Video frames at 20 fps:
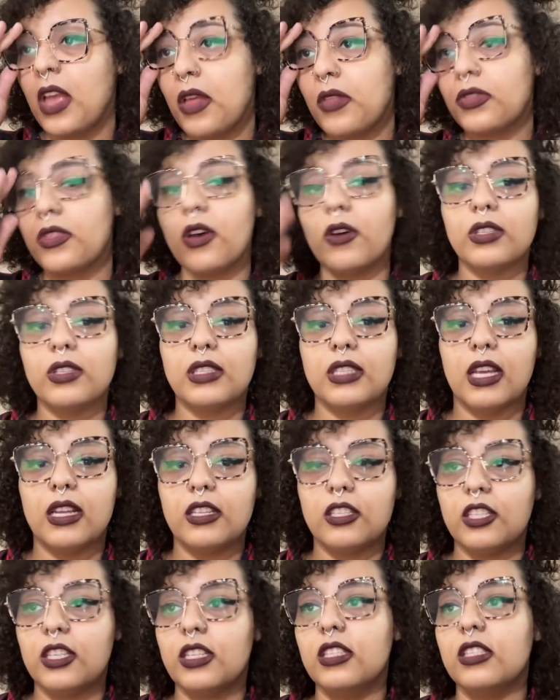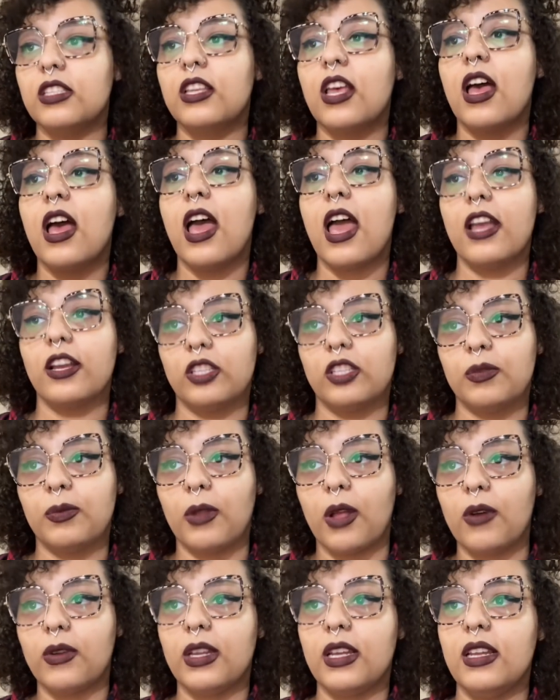those tensions
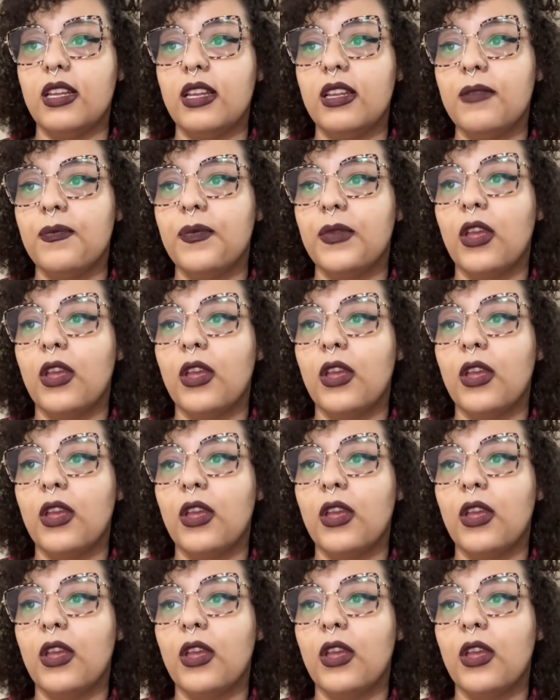exploded